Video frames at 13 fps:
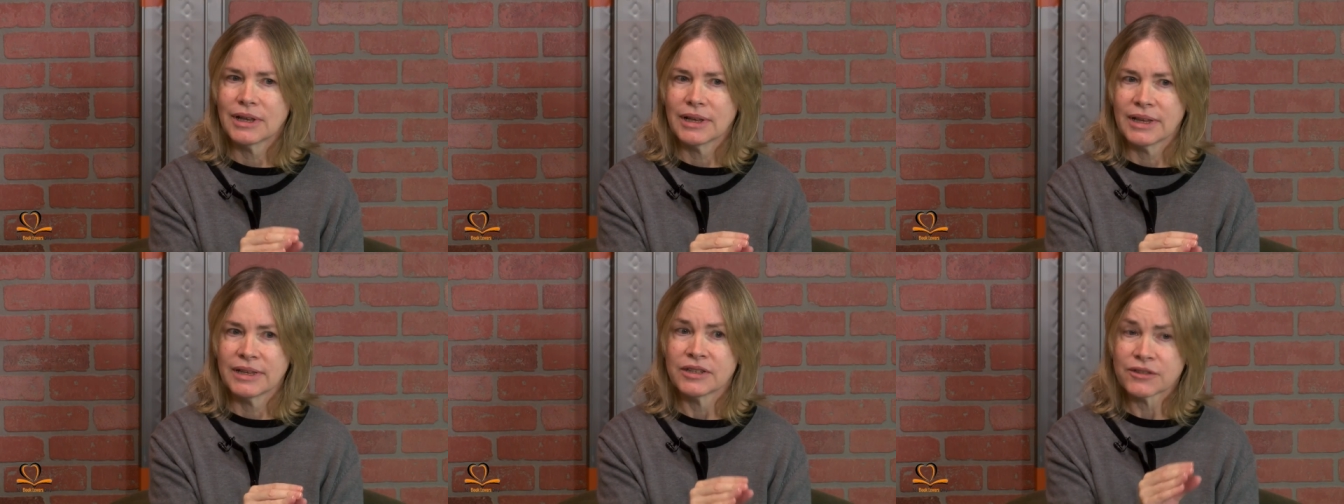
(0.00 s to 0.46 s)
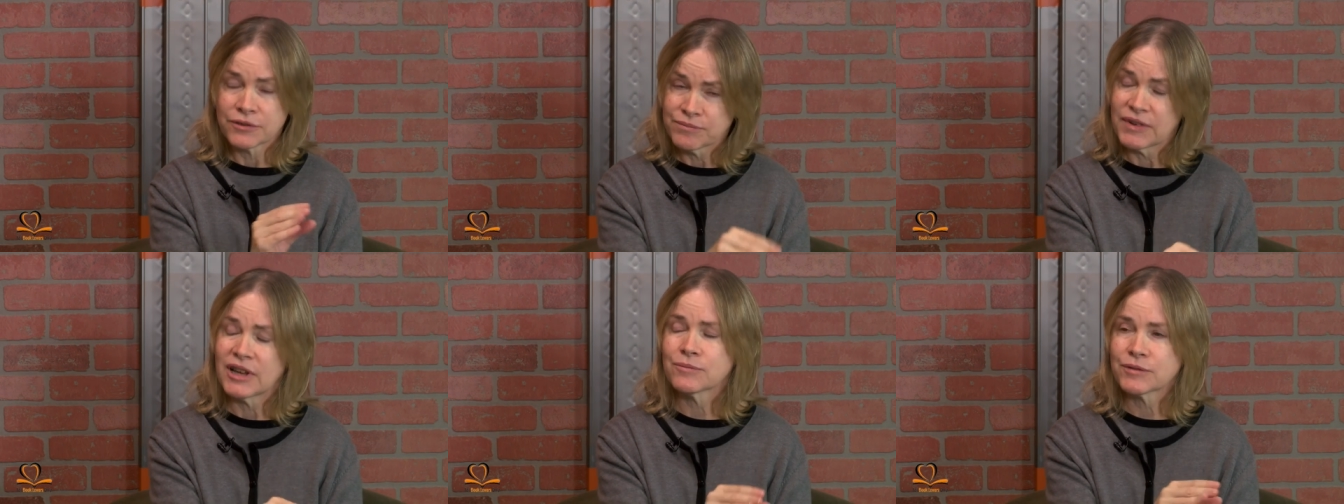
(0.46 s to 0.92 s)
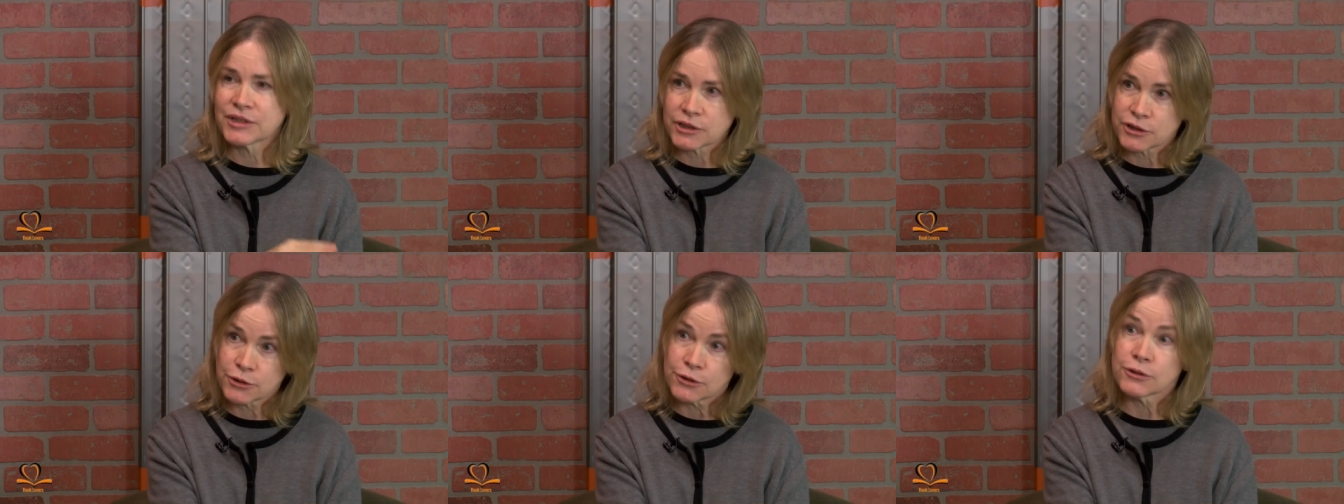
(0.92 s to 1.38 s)
and is involved with the
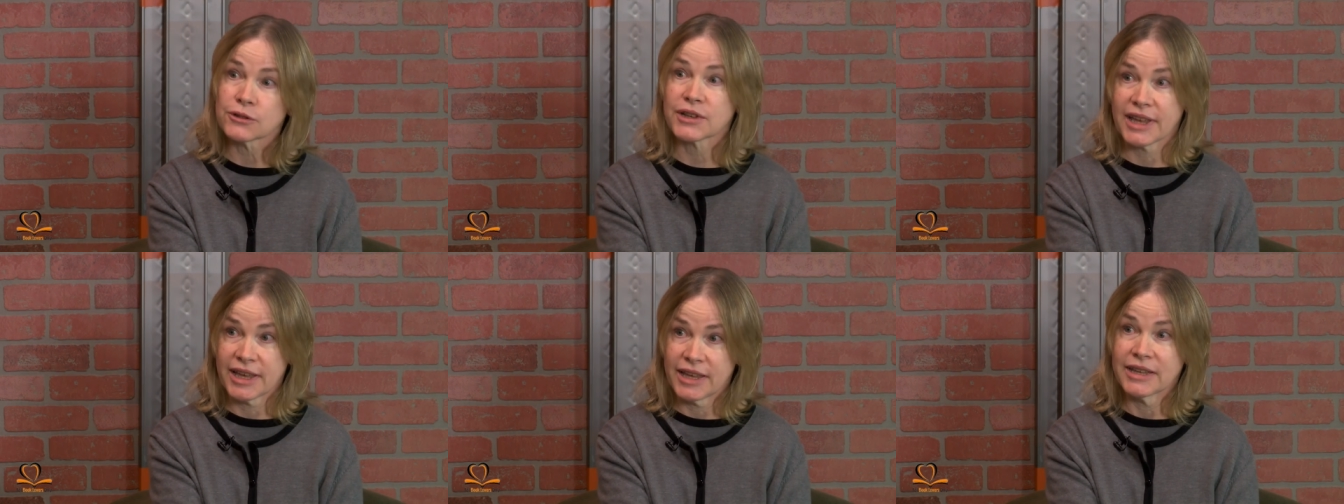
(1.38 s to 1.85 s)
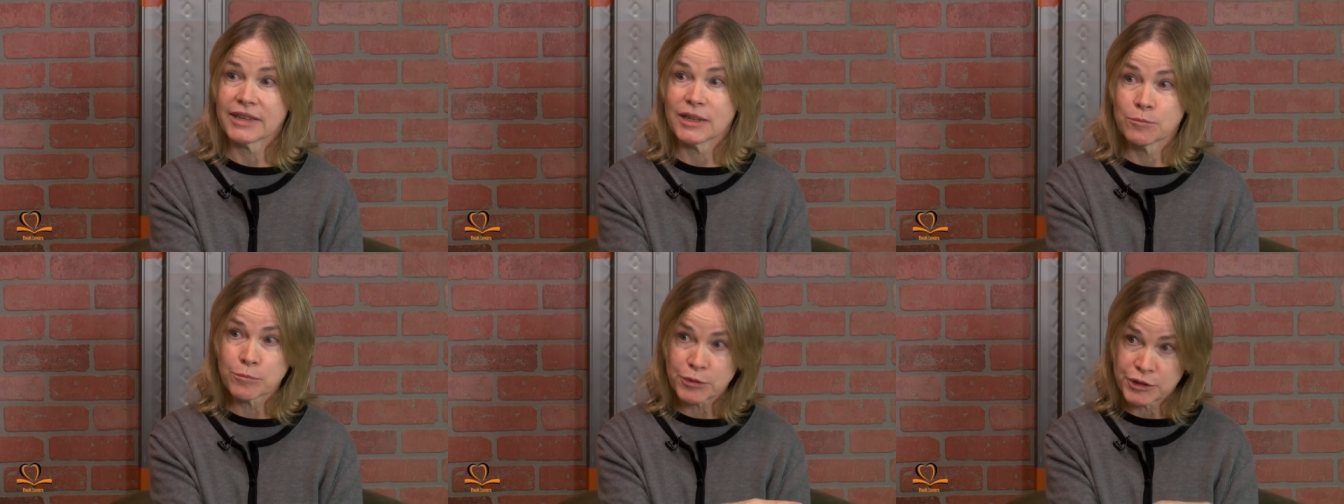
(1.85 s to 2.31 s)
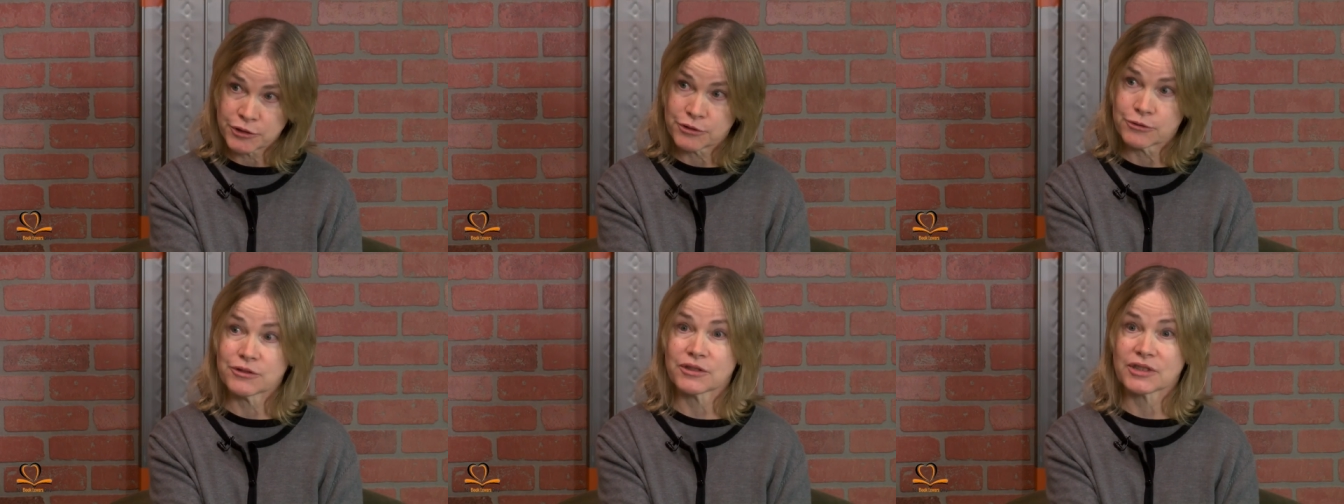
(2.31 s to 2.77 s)
girl gang in Prince
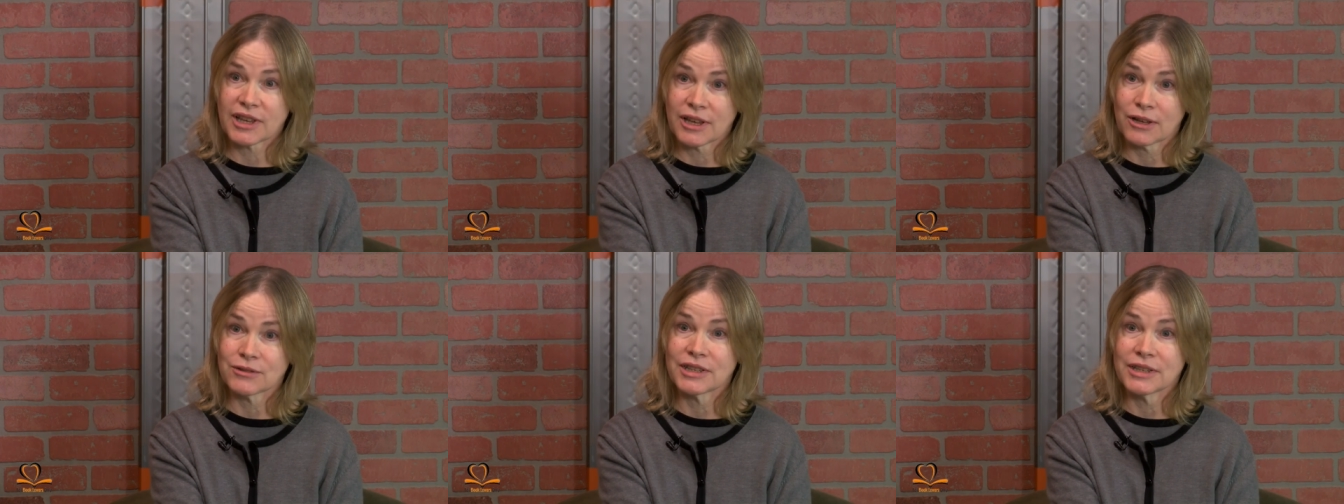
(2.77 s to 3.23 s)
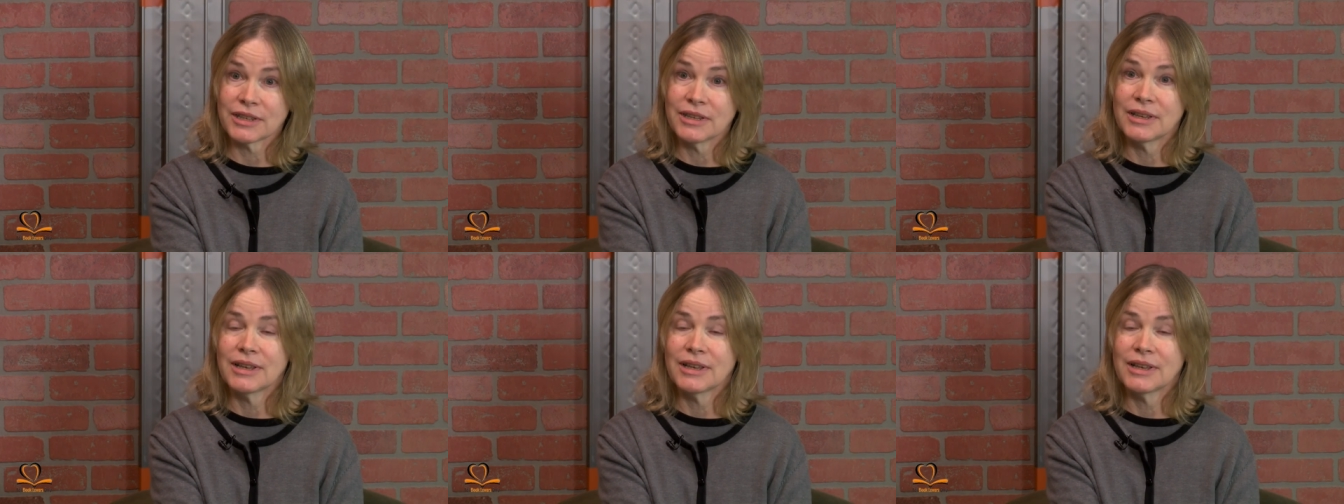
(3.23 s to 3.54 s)
George's County,